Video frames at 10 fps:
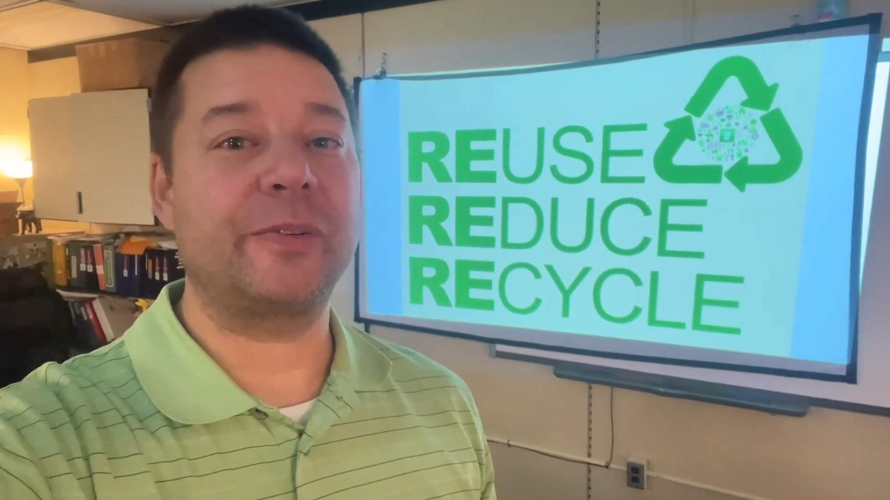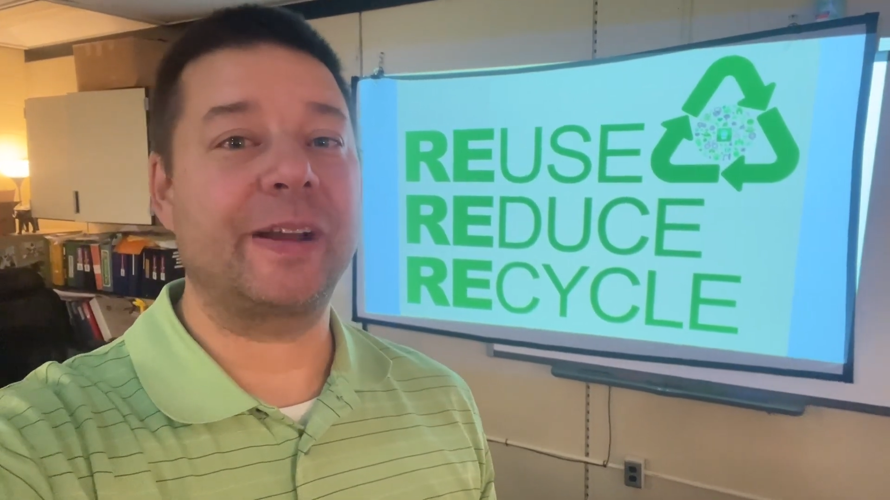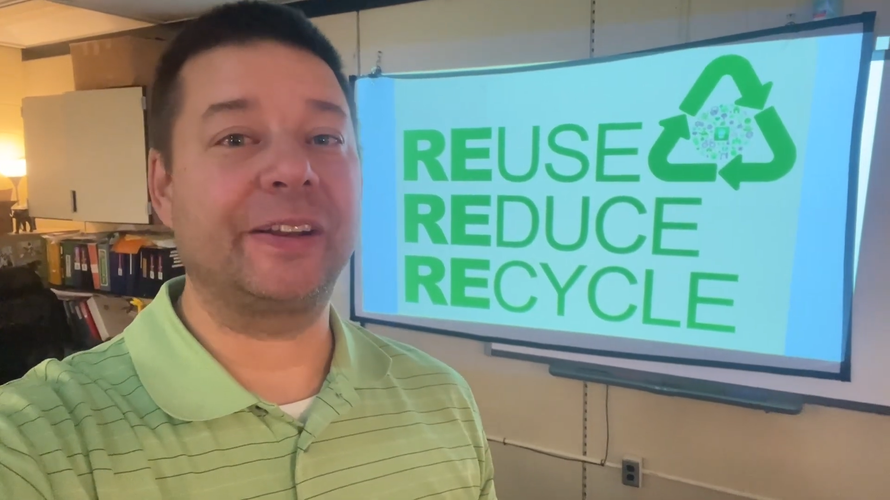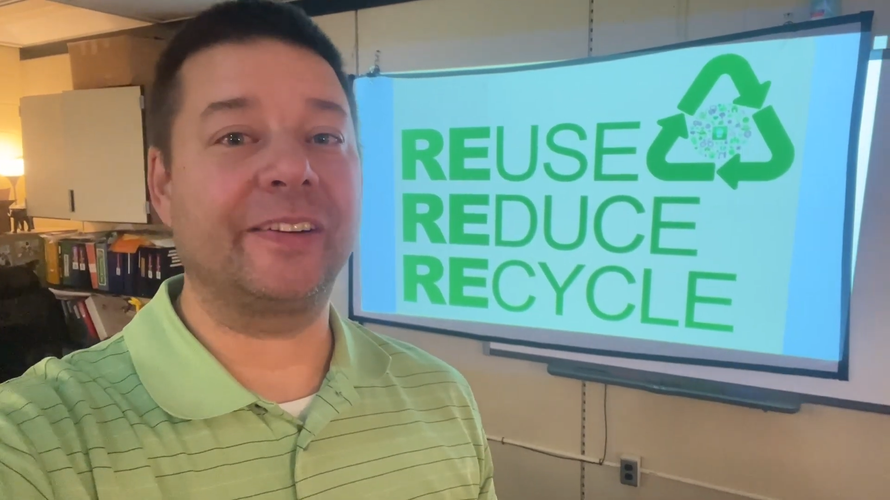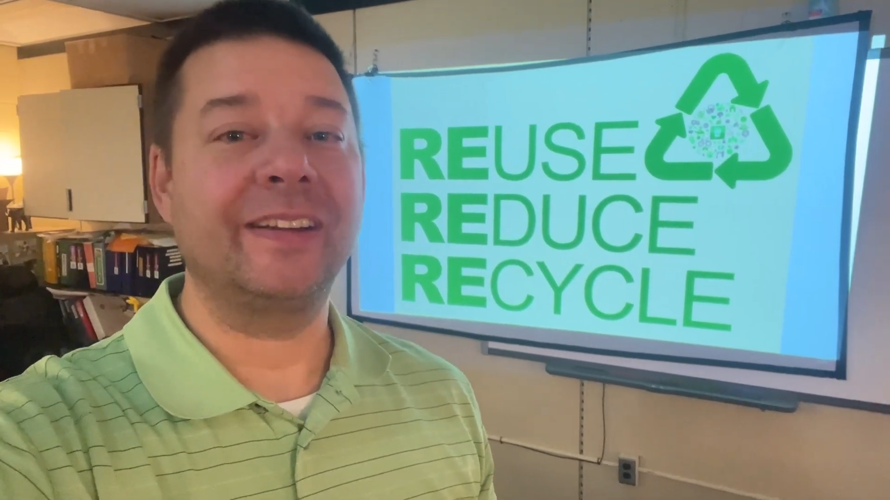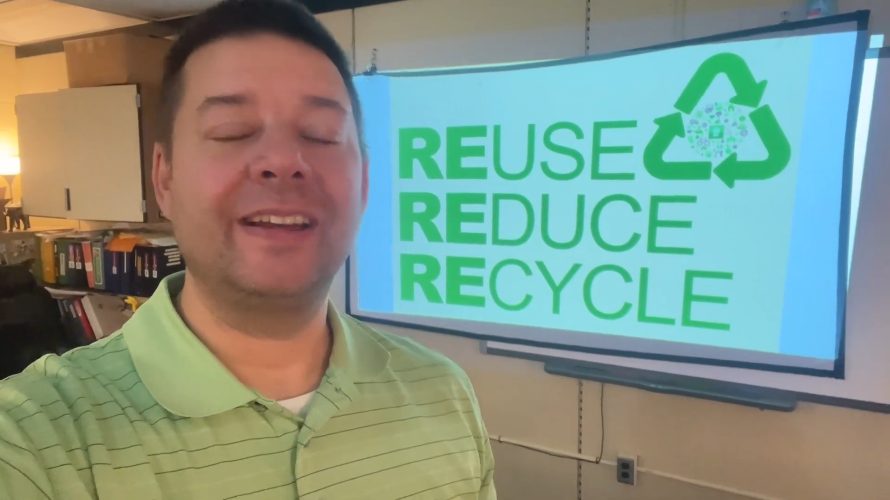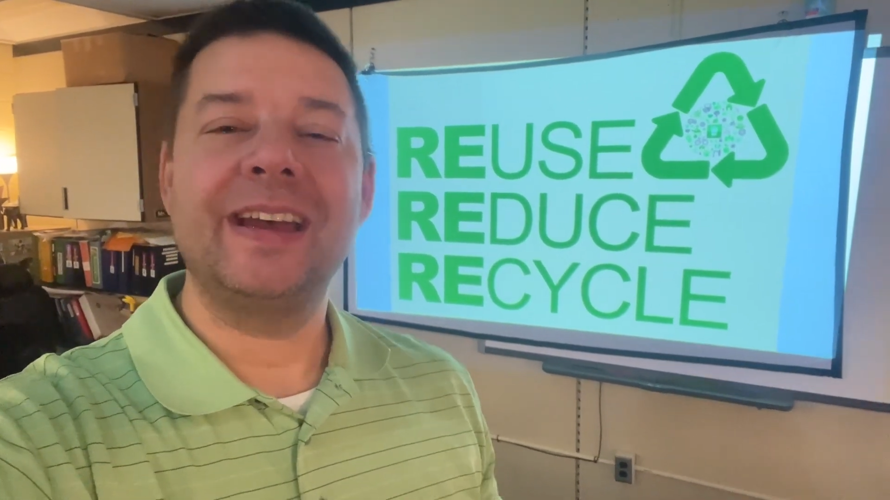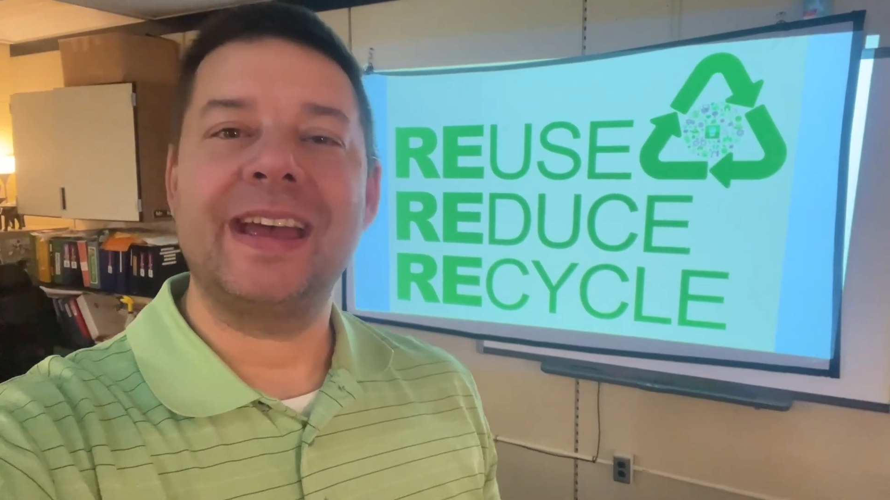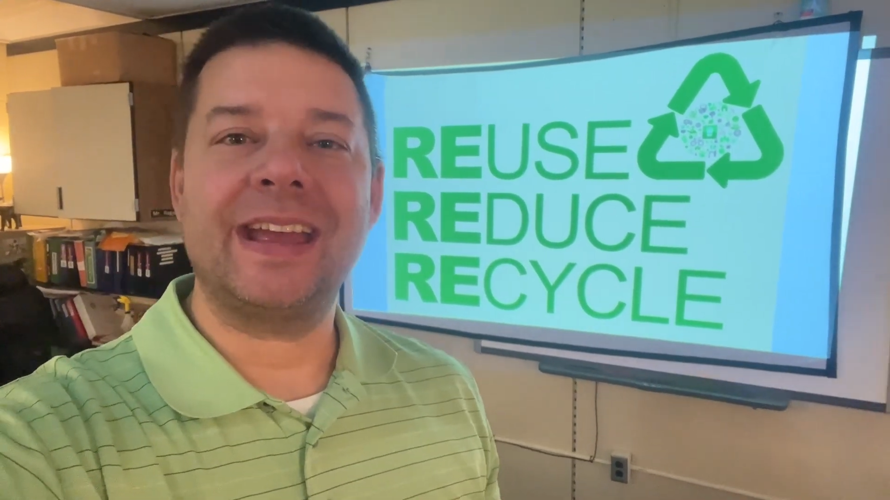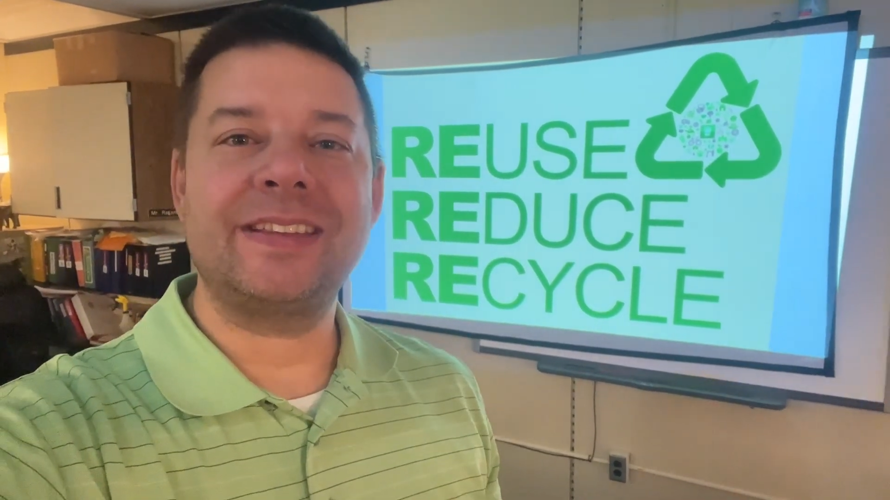Regener,
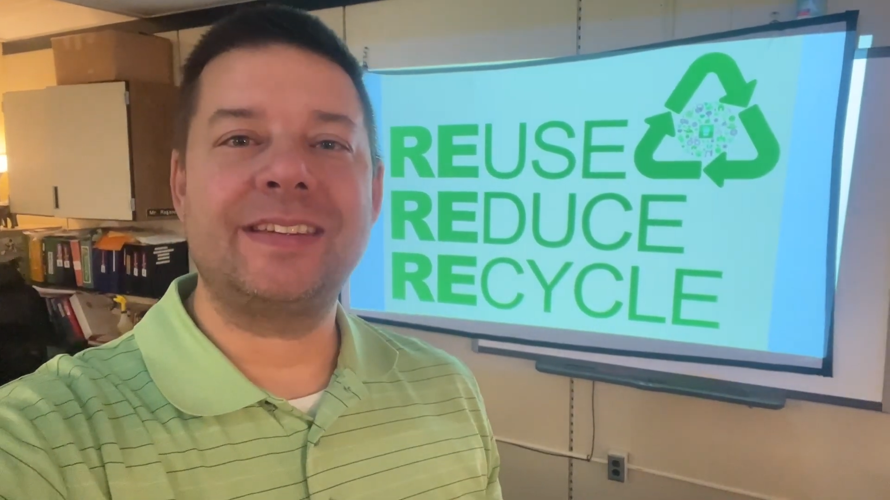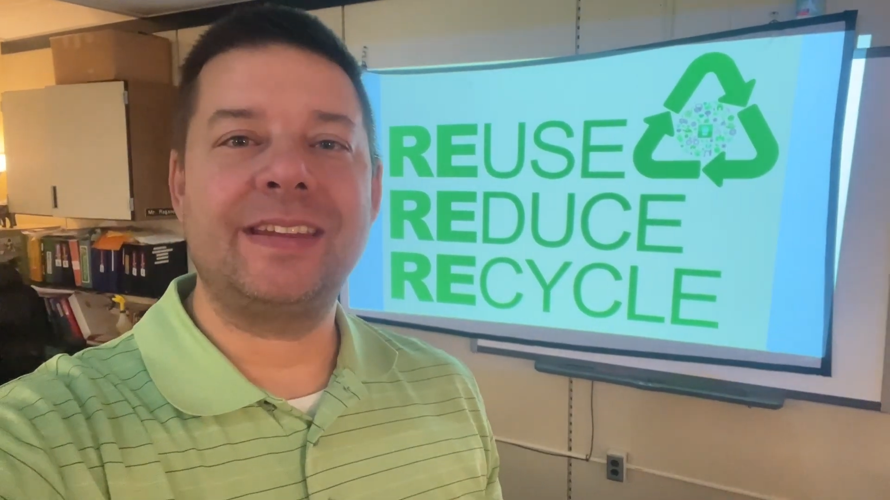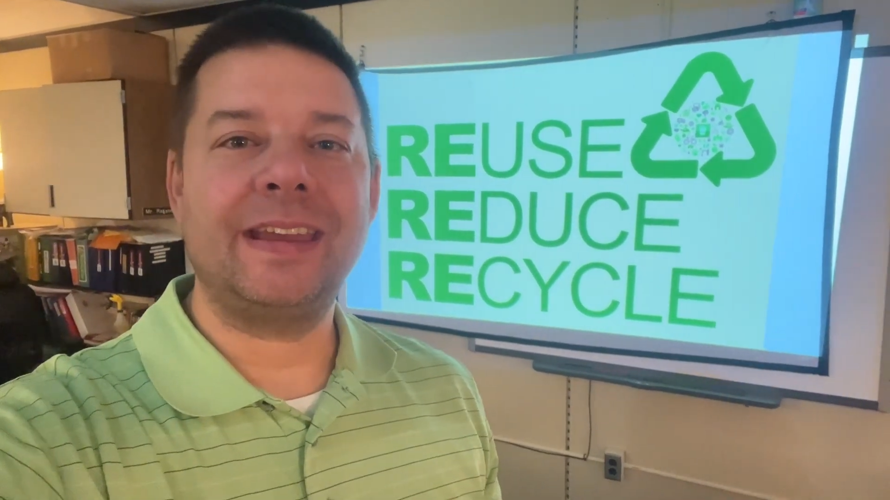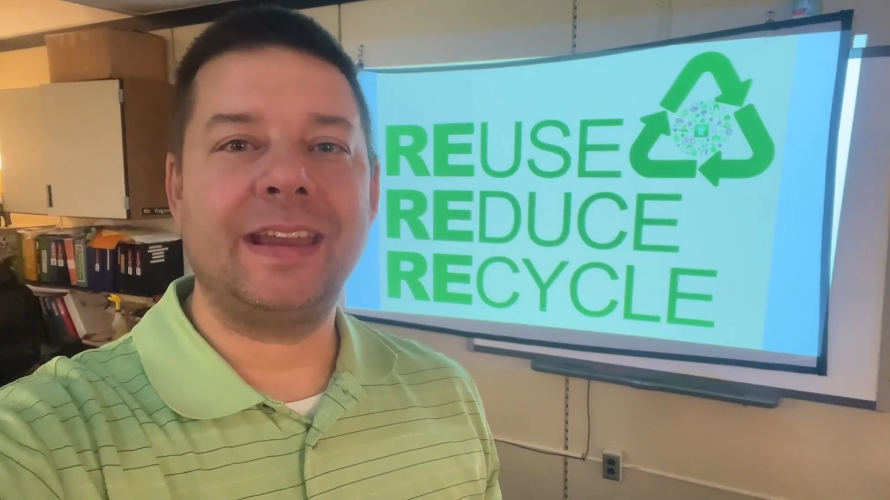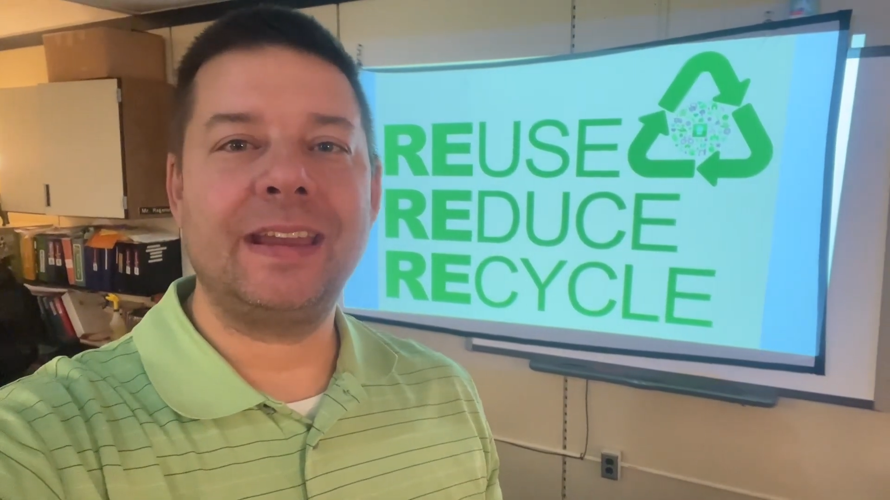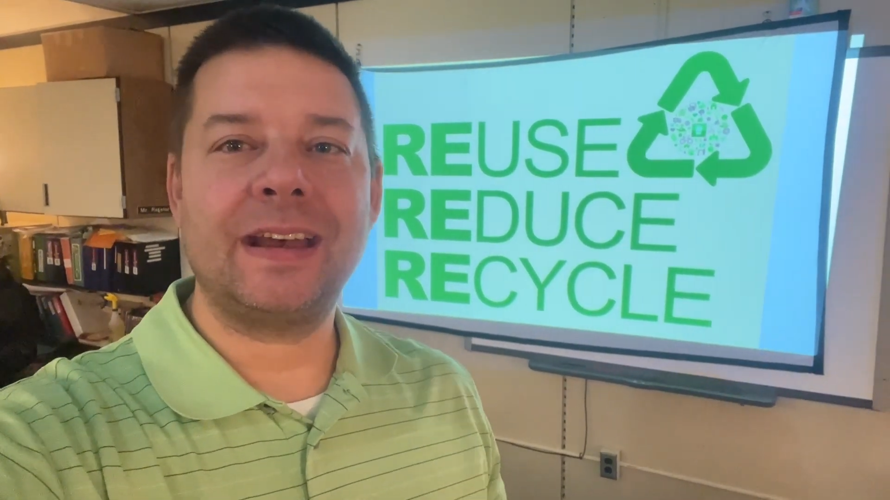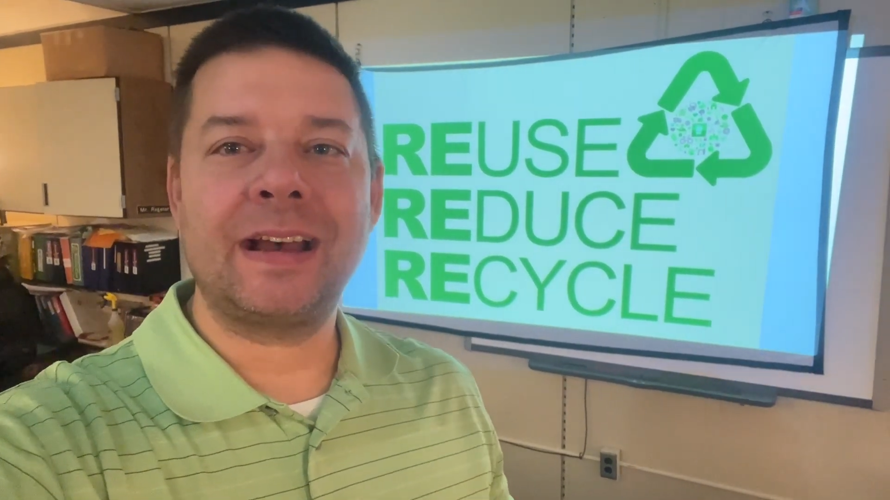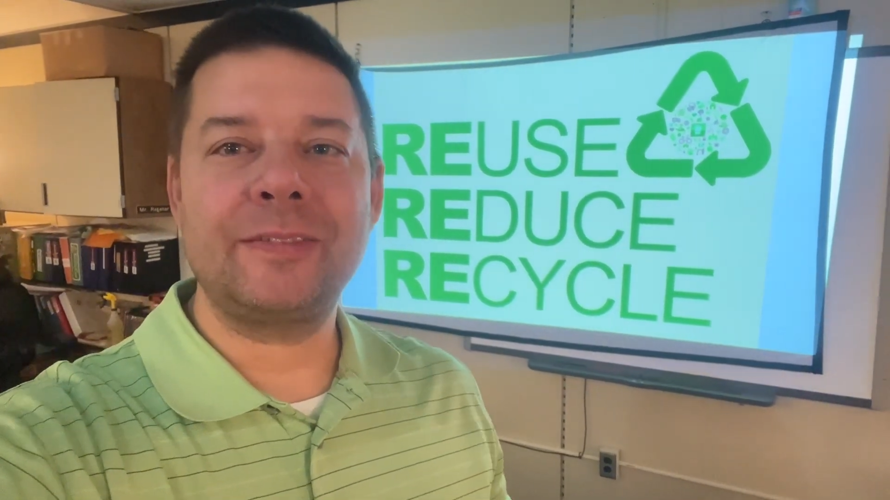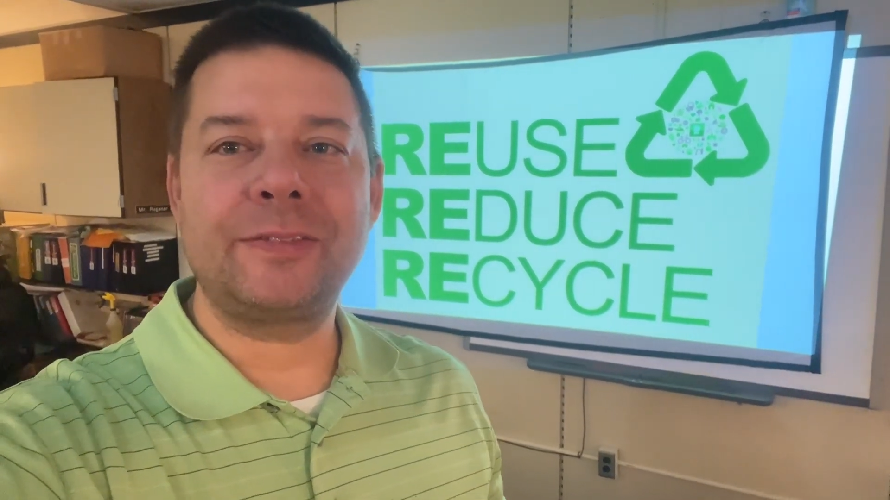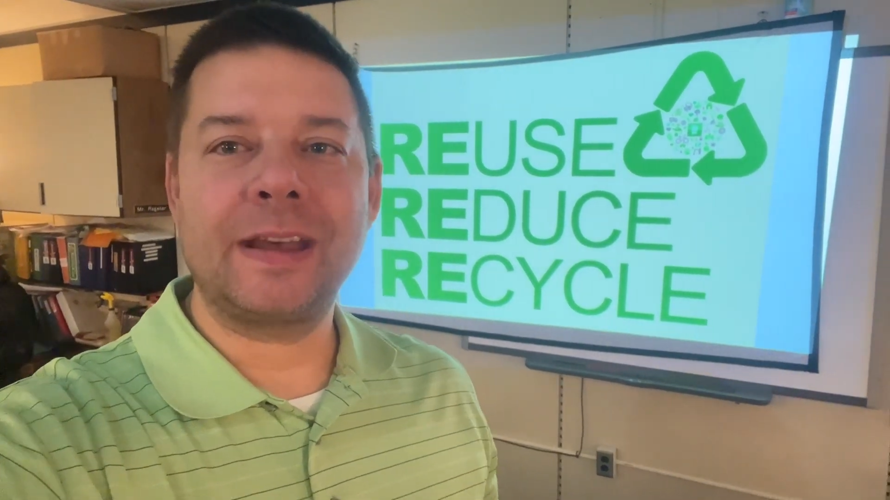and today I've